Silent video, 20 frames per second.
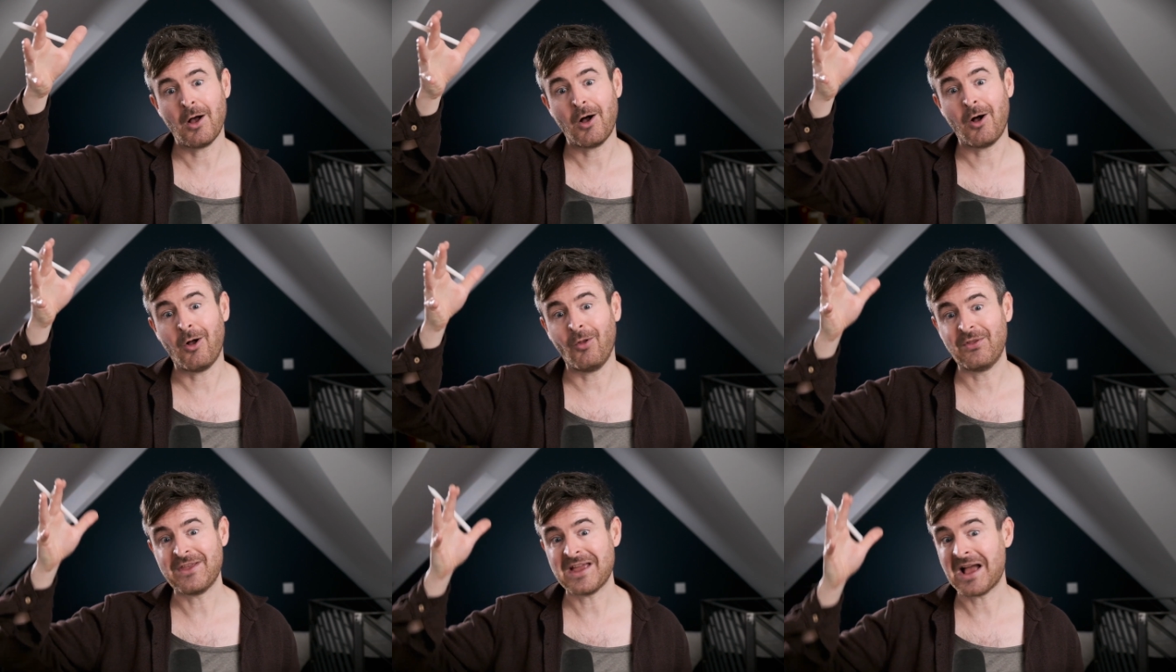
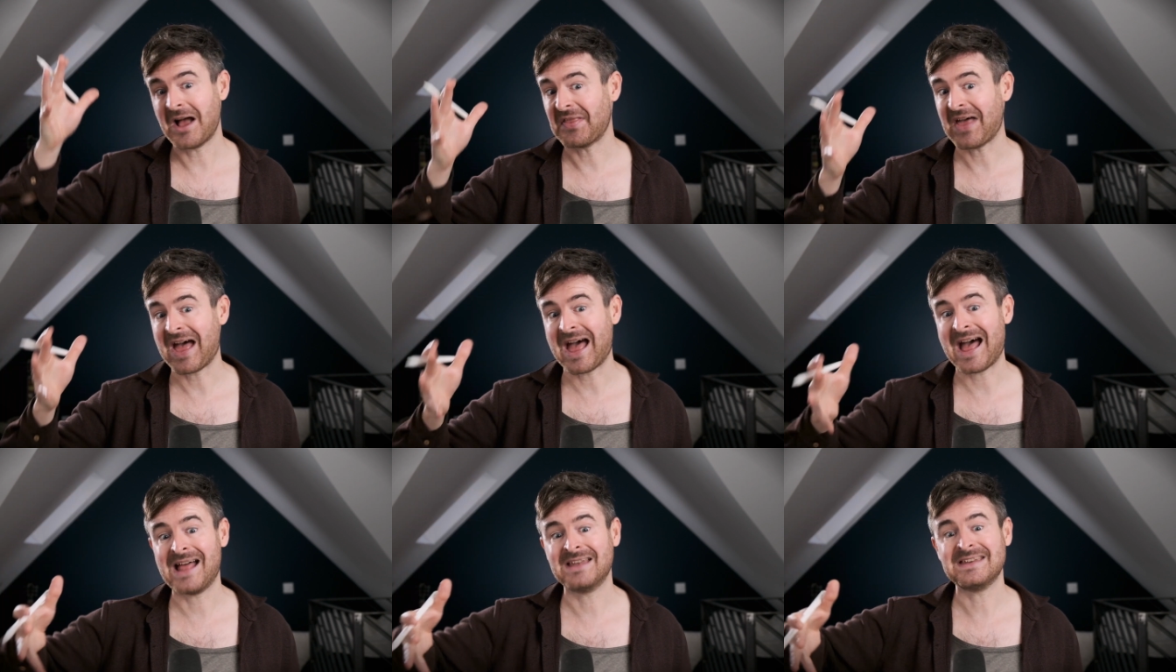On the other
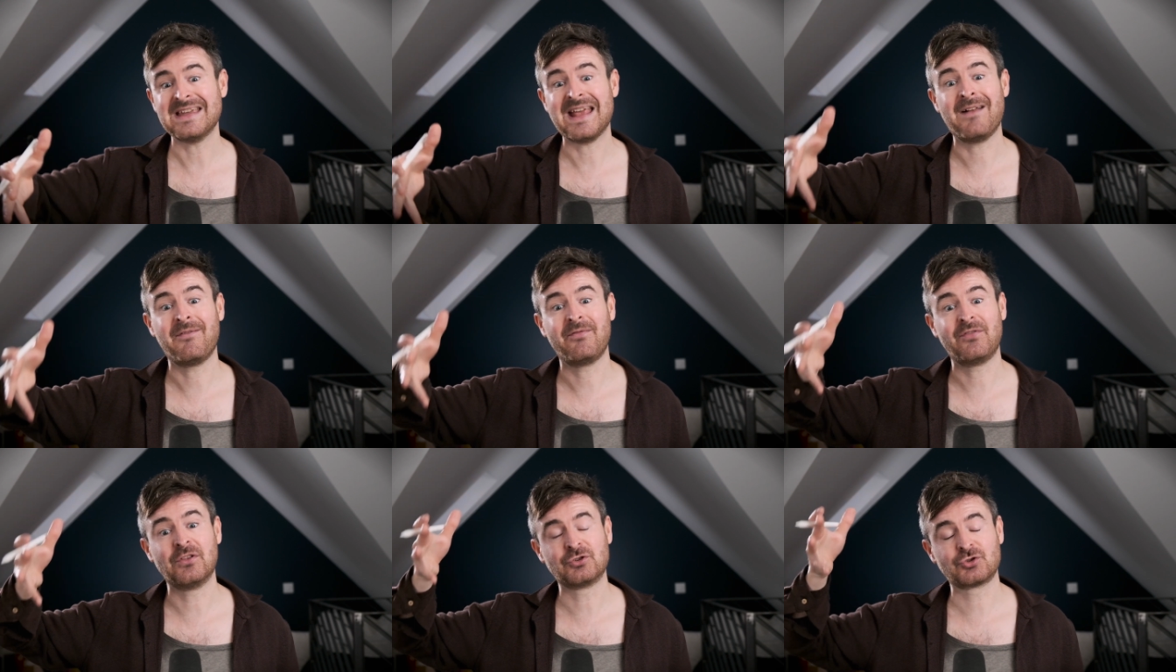hand,
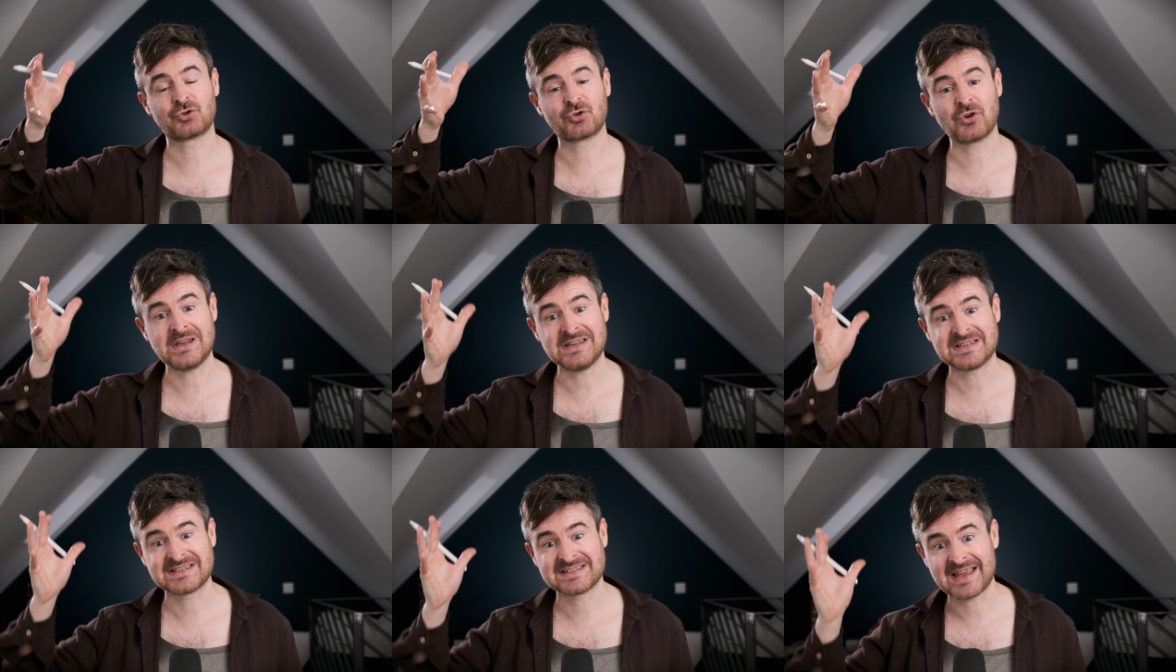if the
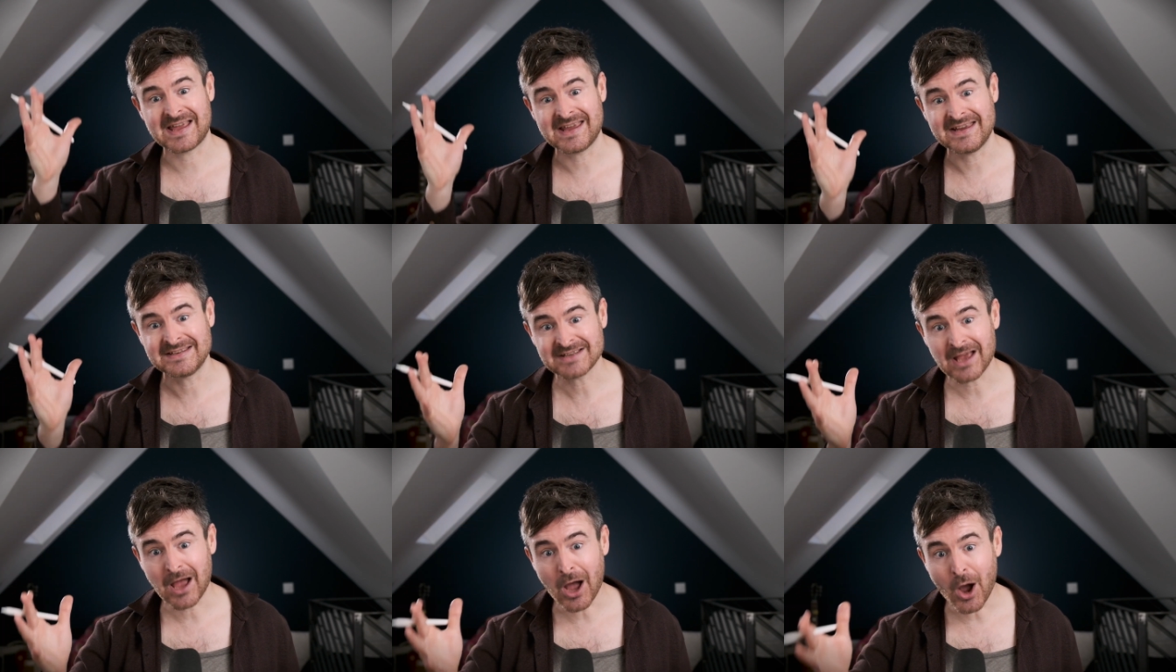tree
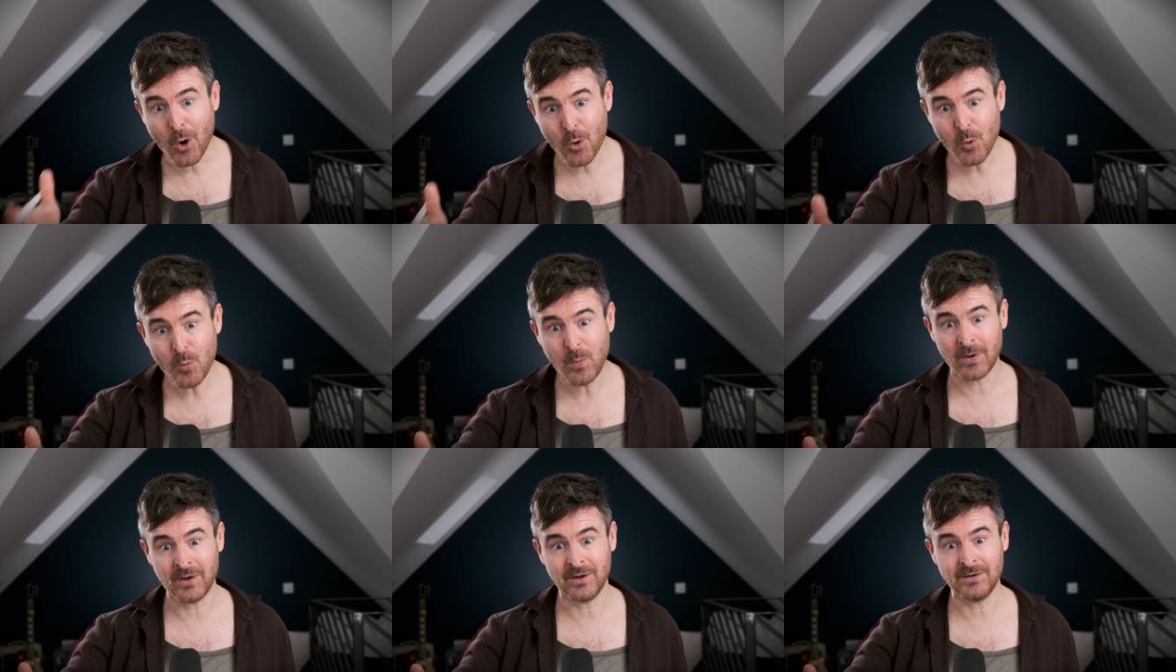stays
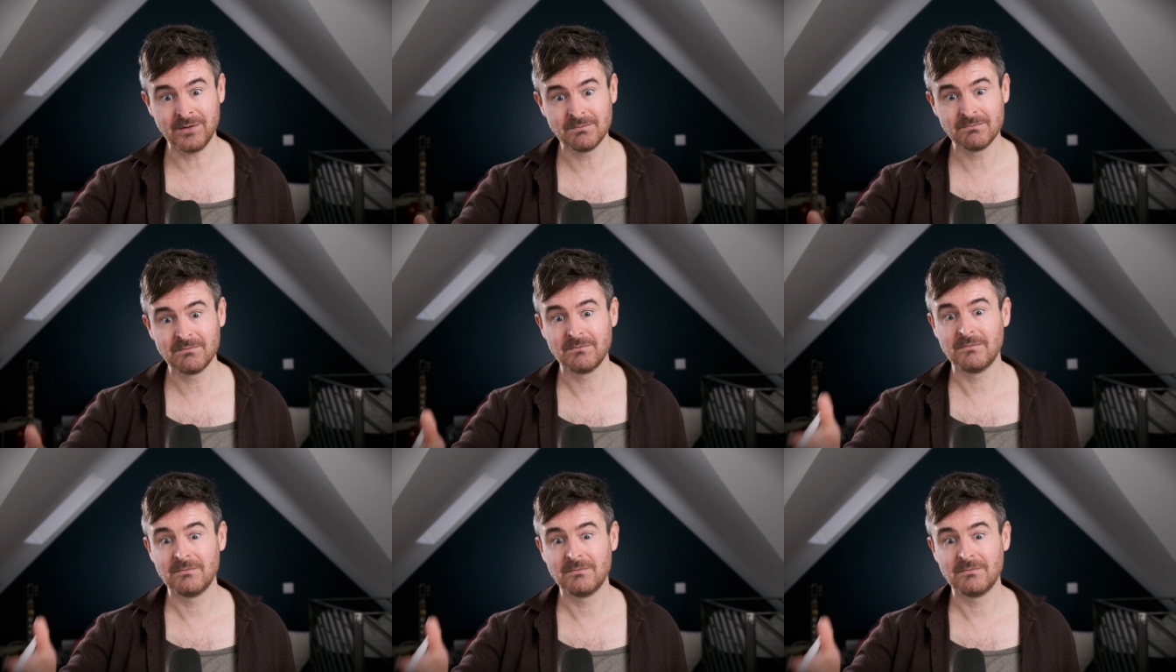open,